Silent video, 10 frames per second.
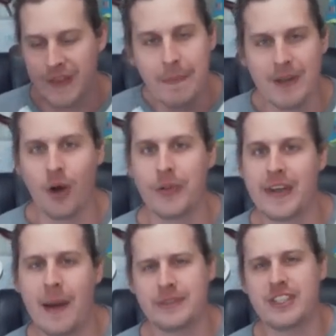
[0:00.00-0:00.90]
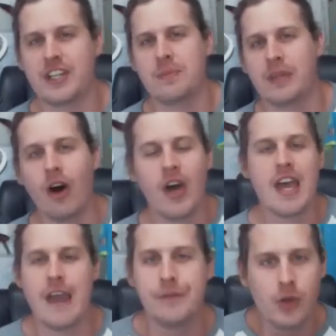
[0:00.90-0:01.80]
Let me know in the comment section below
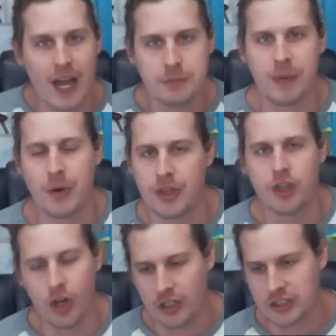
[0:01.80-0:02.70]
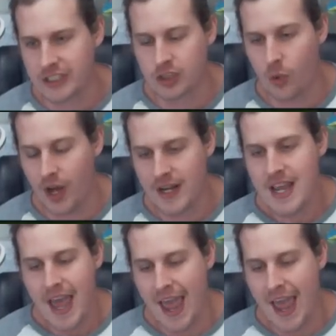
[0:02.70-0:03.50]
if you guys play with a Turkish League squad,